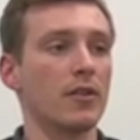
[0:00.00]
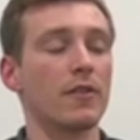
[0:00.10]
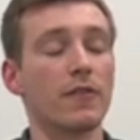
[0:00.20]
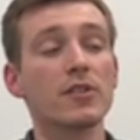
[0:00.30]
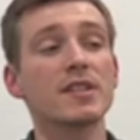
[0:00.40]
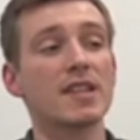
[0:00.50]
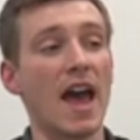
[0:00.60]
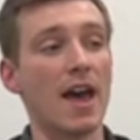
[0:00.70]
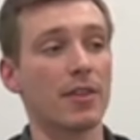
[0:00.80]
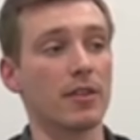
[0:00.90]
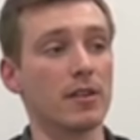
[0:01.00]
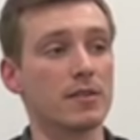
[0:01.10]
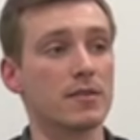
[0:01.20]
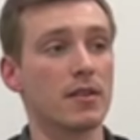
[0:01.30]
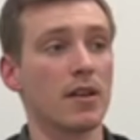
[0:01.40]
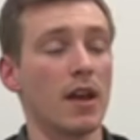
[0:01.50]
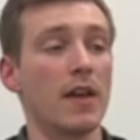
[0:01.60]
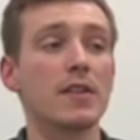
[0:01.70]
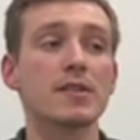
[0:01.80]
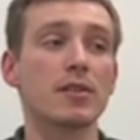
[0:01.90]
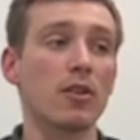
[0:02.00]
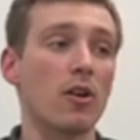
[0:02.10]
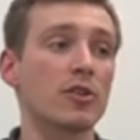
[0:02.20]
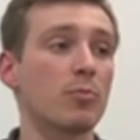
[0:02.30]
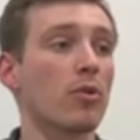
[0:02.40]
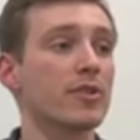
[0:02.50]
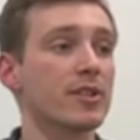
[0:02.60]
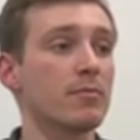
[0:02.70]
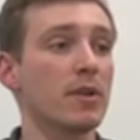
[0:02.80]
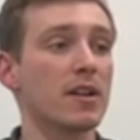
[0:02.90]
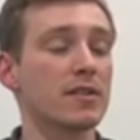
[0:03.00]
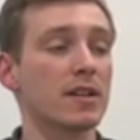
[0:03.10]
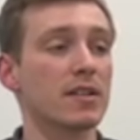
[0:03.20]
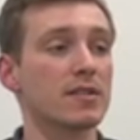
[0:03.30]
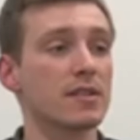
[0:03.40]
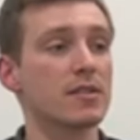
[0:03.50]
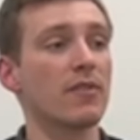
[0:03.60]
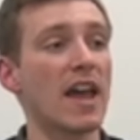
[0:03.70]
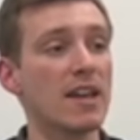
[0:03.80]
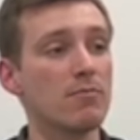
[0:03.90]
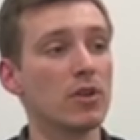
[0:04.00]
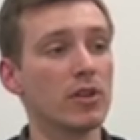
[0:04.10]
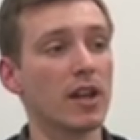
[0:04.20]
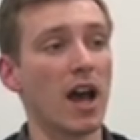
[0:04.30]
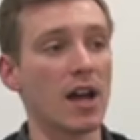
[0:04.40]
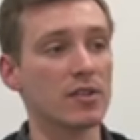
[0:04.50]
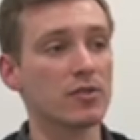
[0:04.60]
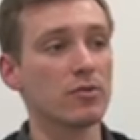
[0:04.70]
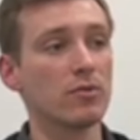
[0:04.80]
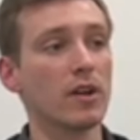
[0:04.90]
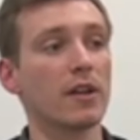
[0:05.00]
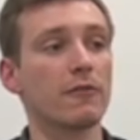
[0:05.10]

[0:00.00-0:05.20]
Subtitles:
The first is athletes, and this is a large portion because it consists of 8 million high school and